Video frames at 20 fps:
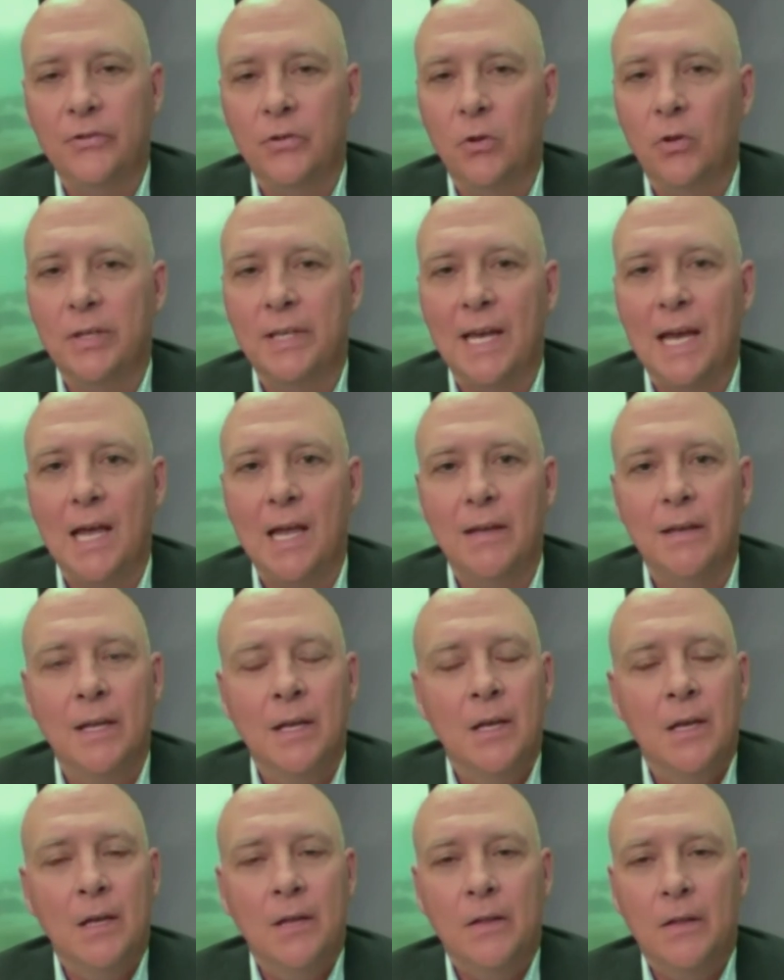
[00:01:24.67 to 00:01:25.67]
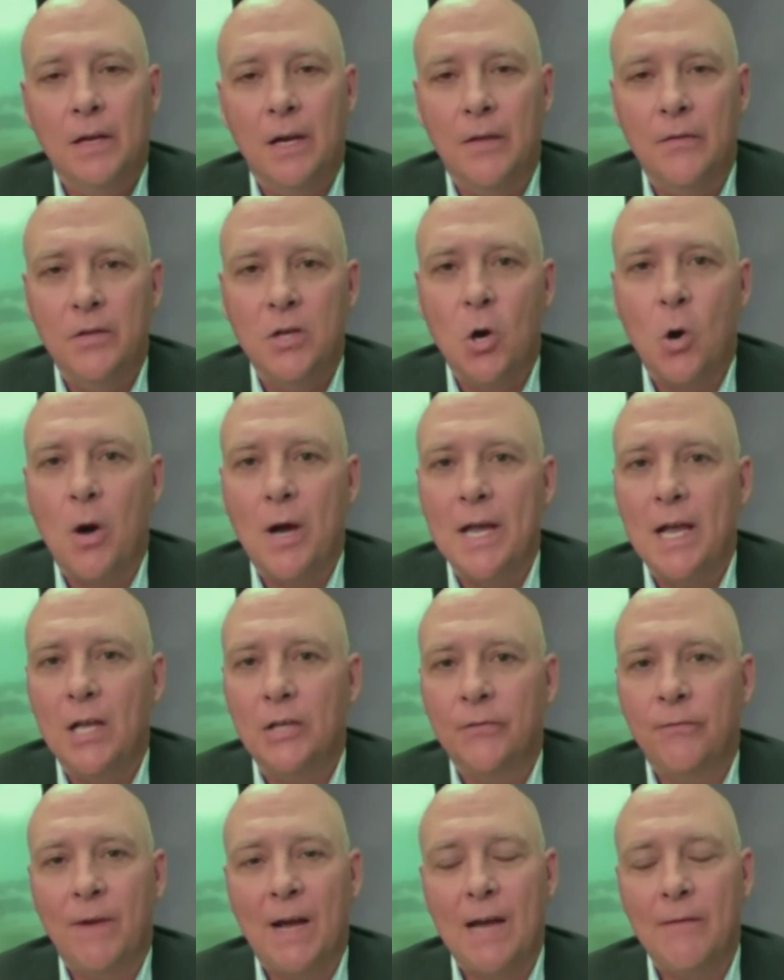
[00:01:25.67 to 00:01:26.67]
You look at the
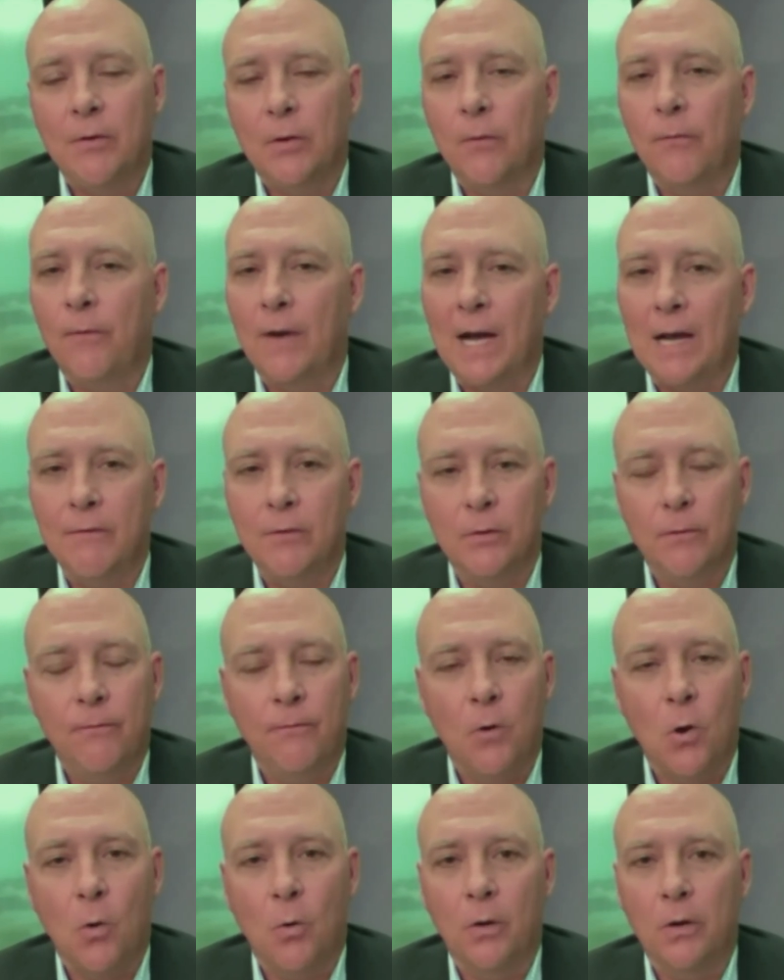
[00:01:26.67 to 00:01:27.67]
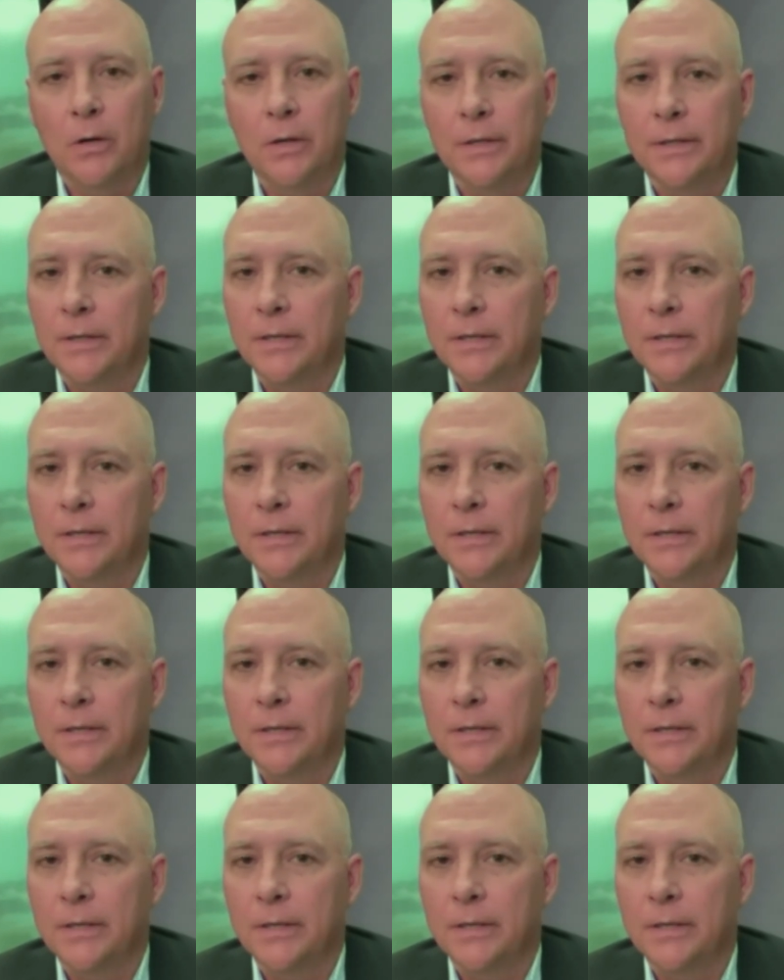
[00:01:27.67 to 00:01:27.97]
OIS five-year forward,